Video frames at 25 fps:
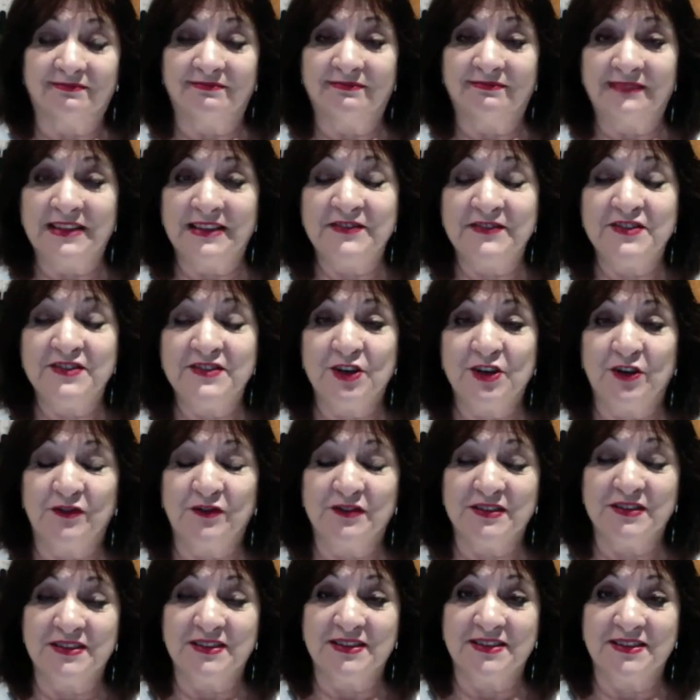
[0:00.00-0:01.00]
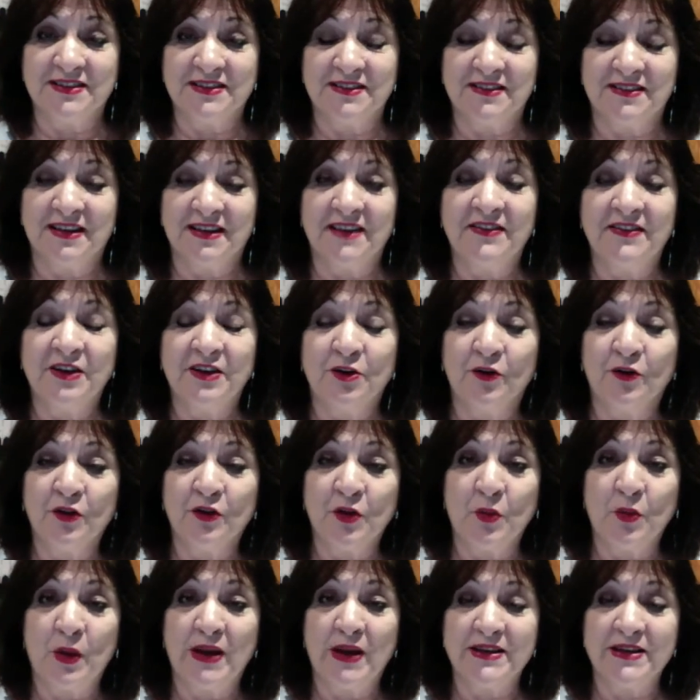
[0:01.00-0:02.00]
leaves the office, and they're on
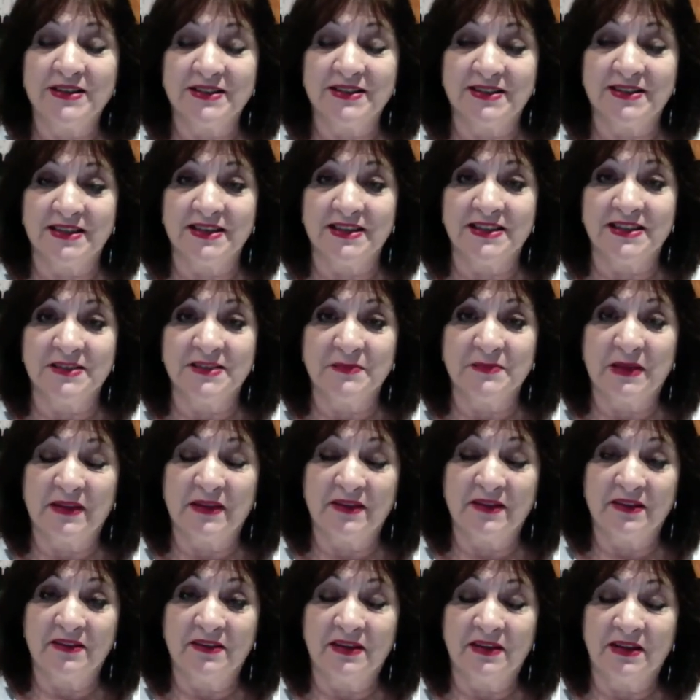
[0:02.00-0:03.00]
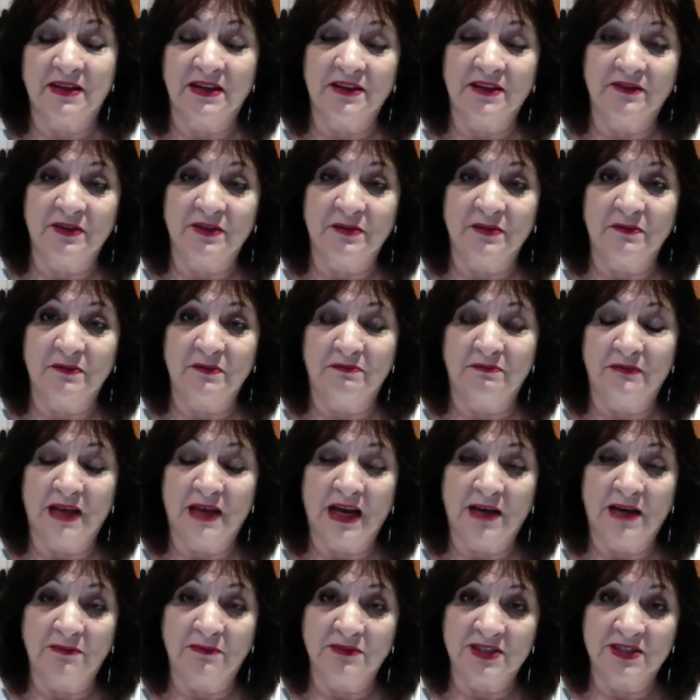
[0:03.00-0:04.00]
their way to see his mother that live in
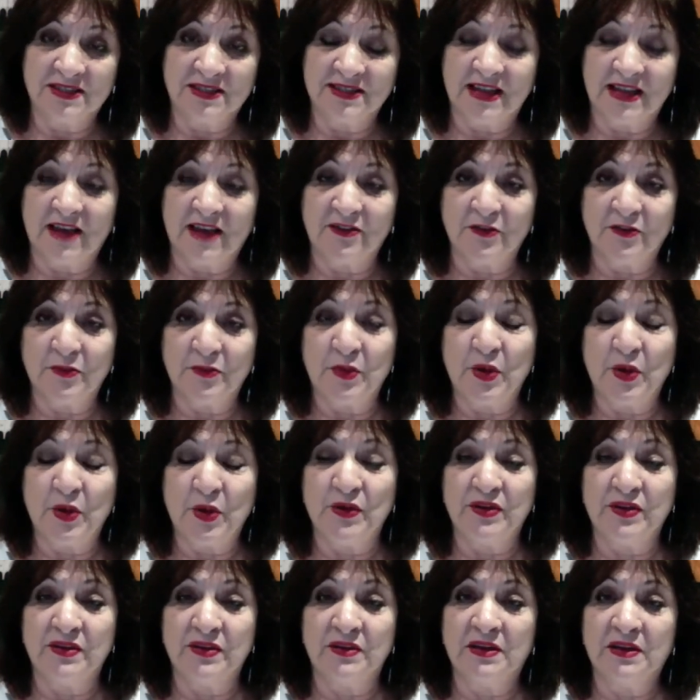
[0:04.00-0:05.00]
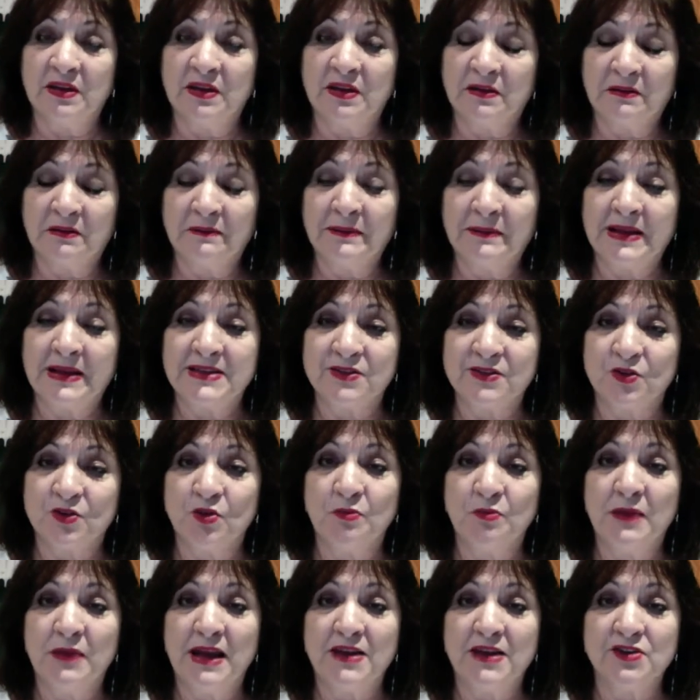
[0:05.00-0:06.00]
just south of Perth in a place
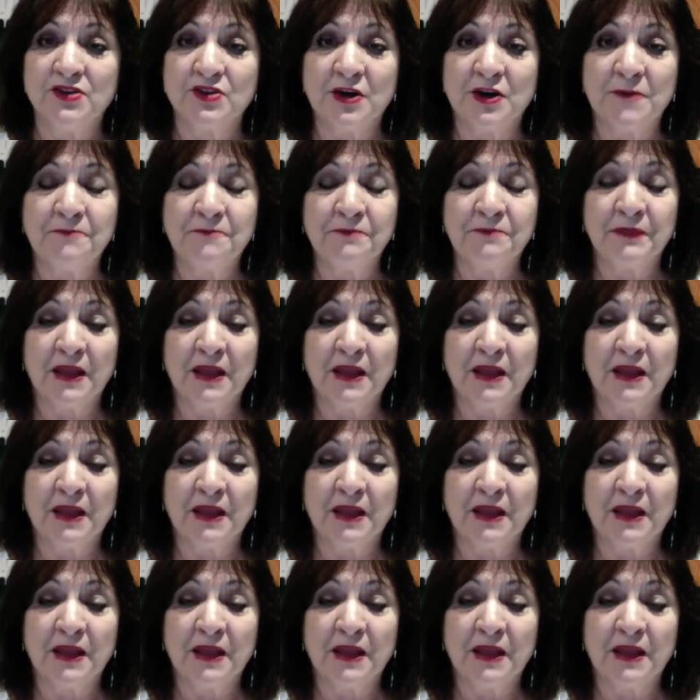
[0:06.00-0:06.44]
called Mandra.